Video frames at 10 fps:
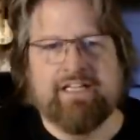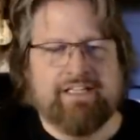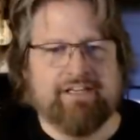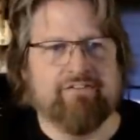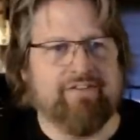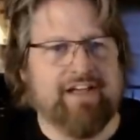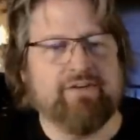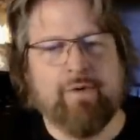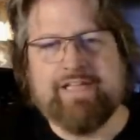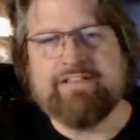you know, find
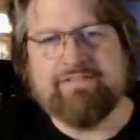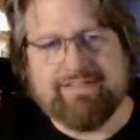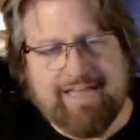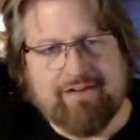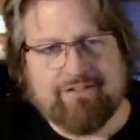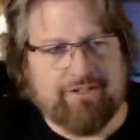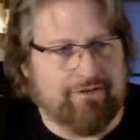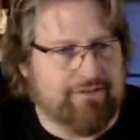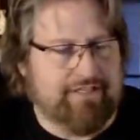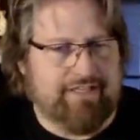a way to
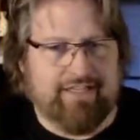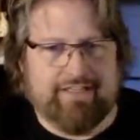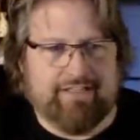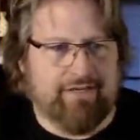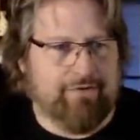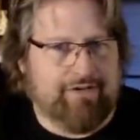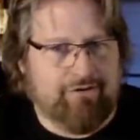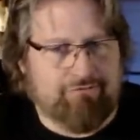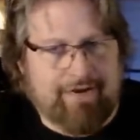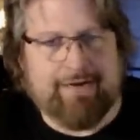download a, you know,
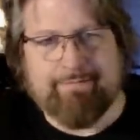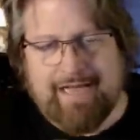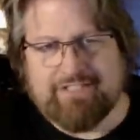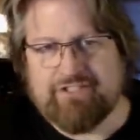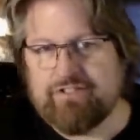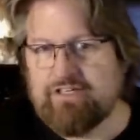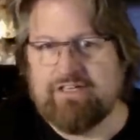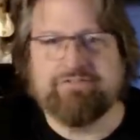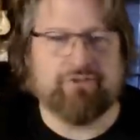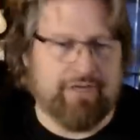great master
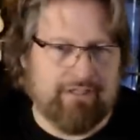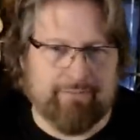of trailer